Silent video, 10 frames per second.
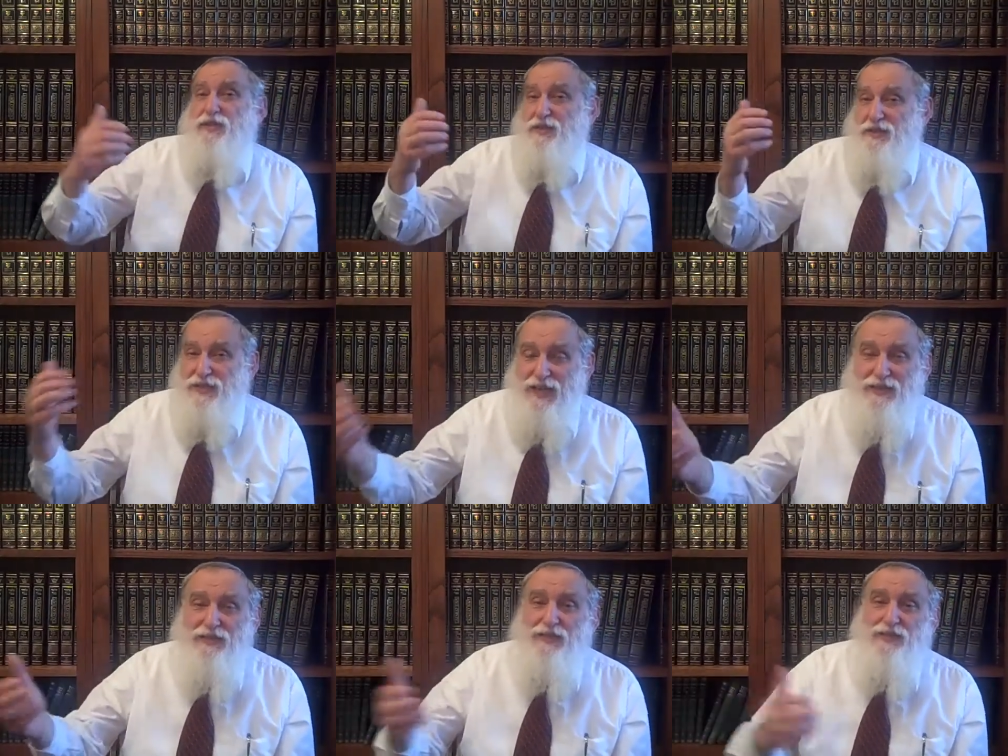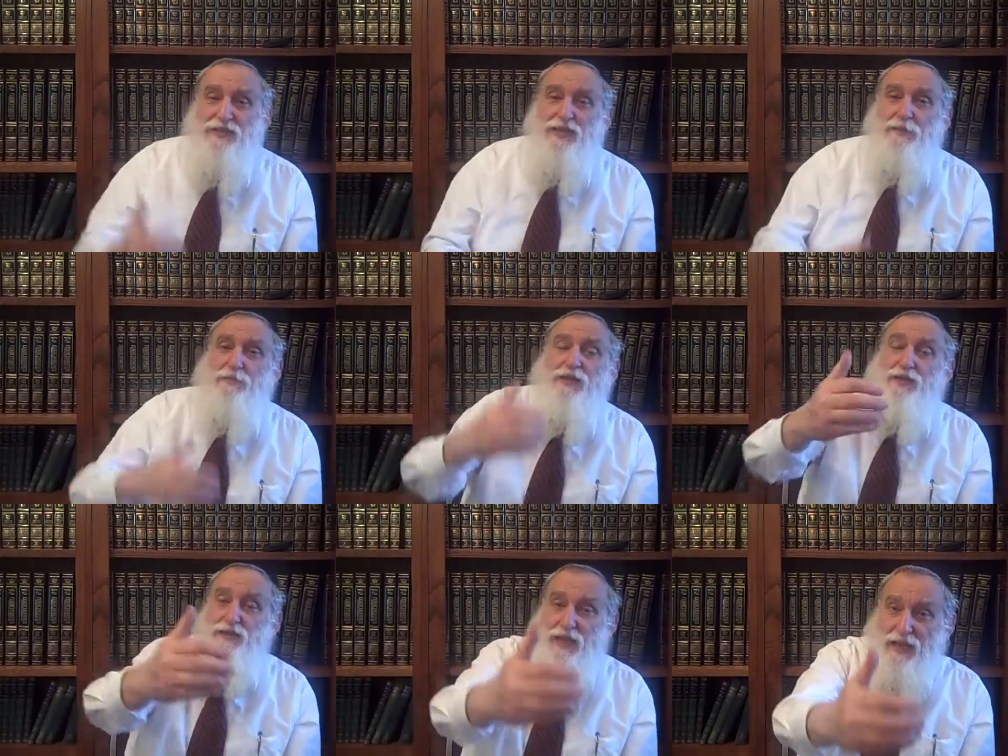that are exactly in the same place